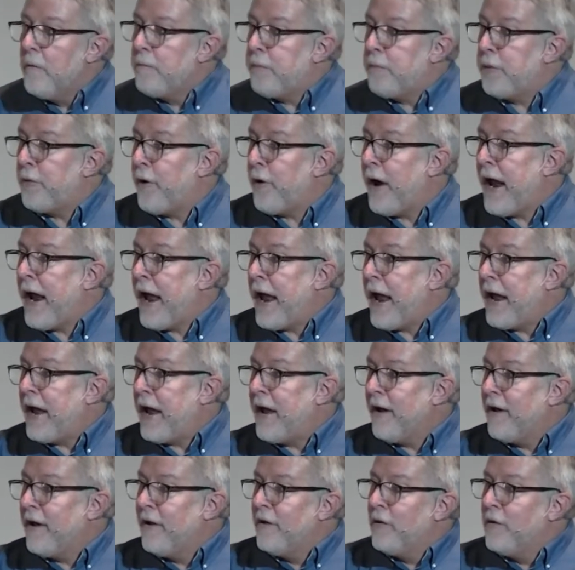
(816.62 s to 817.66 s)

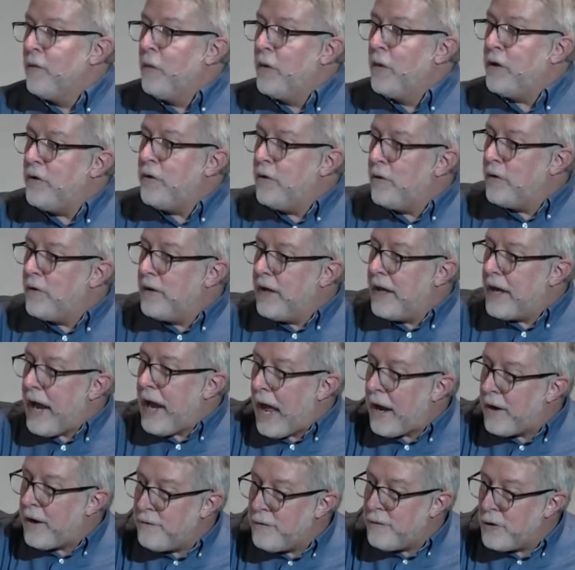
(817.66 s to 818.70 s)
Pray when you get
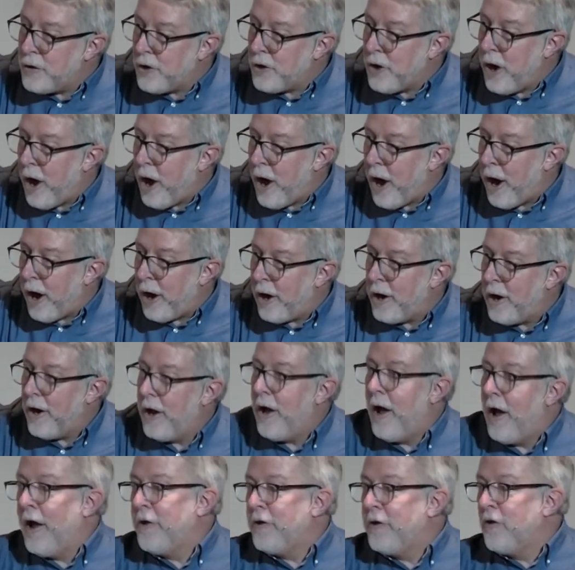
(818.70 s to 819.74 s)
out of your car
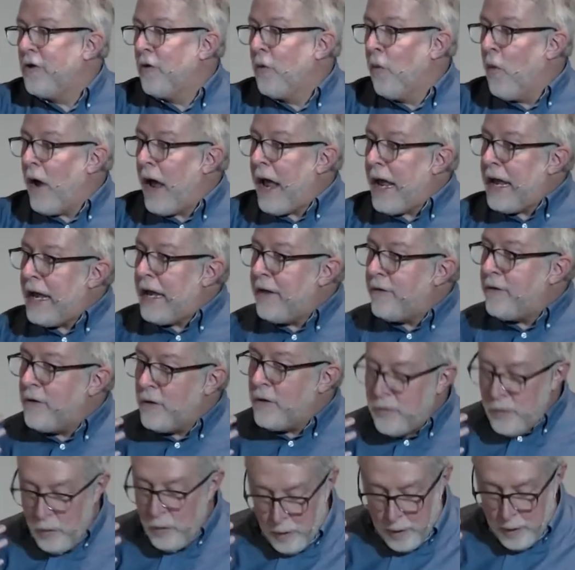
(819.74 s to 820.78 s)
on your way in the
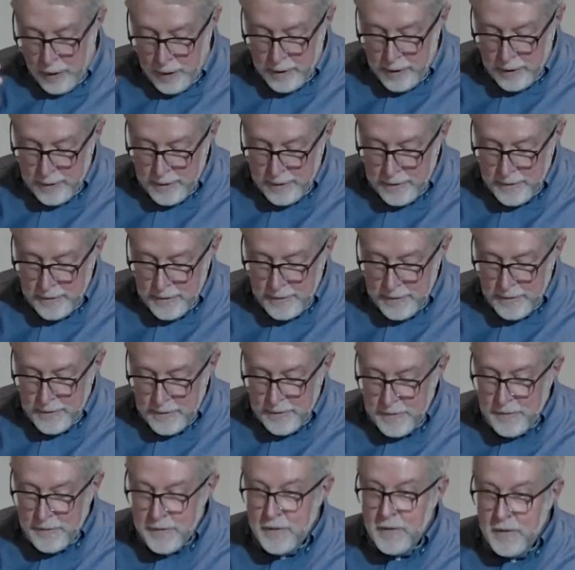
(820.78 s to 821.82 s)
door.
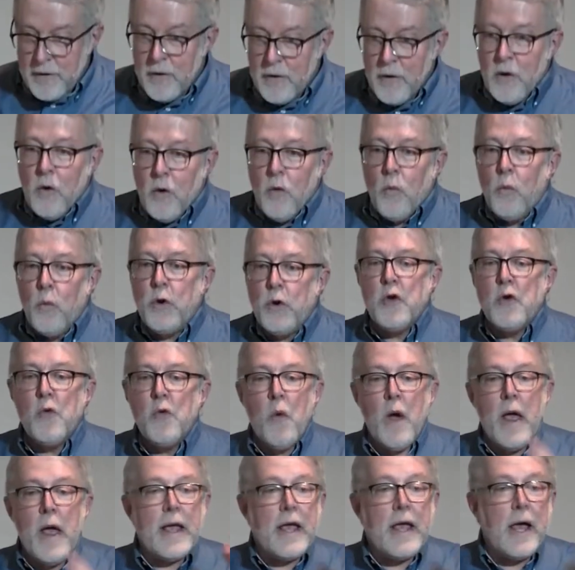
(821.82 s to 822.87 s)
When you
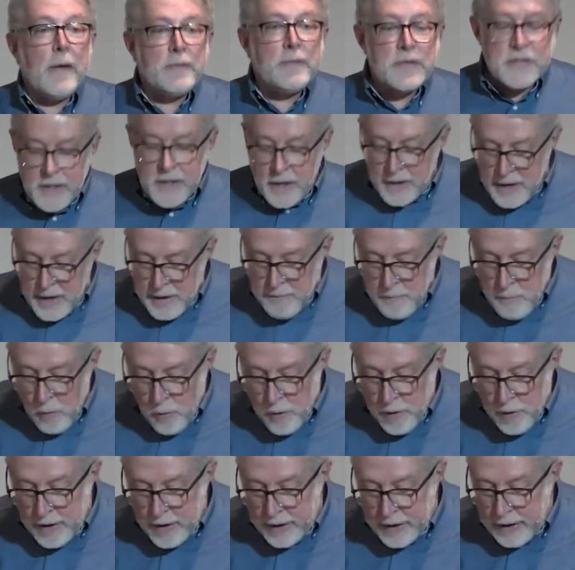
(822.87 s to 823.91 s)
wake up Sunday
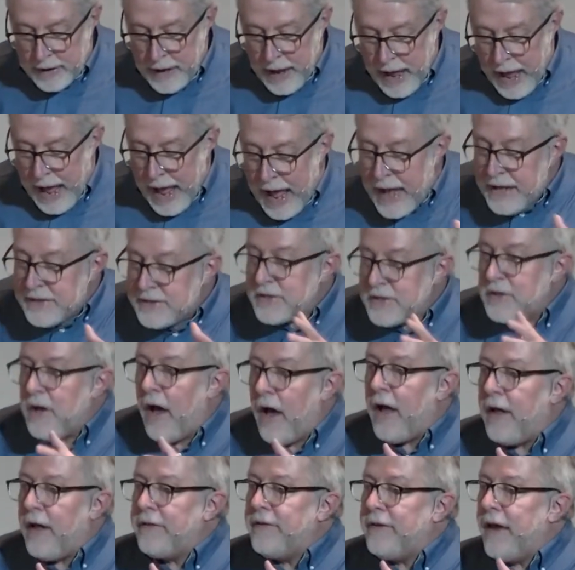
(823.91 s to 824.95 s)
morning, ask
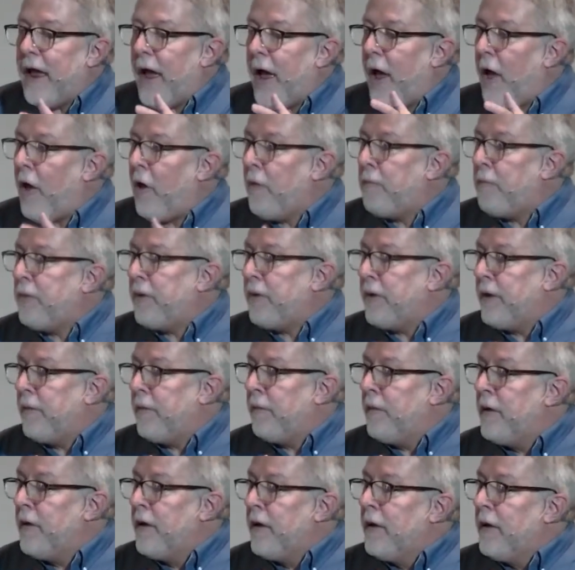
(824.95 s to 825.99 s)
God to help
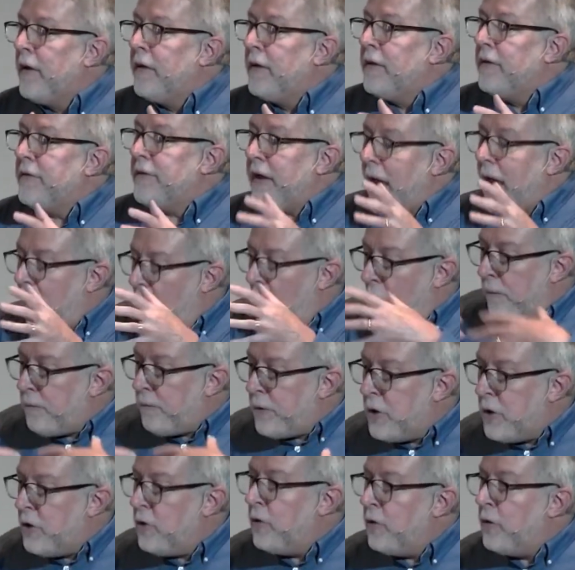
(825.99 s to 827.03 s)
him, to
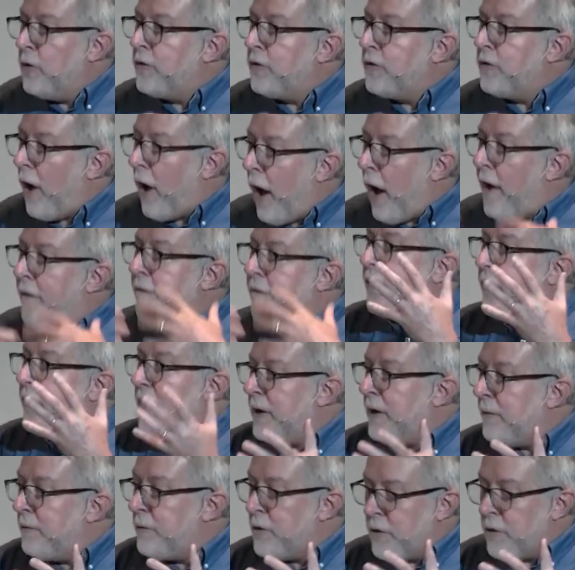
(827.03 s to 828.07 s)
help you, to offer
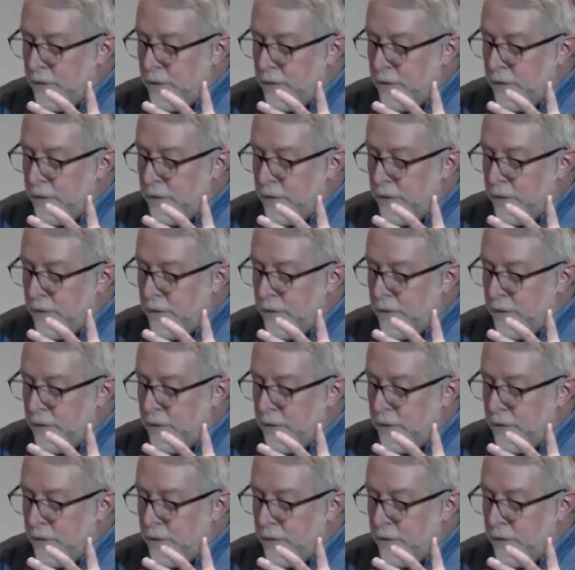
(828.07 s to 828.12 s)
him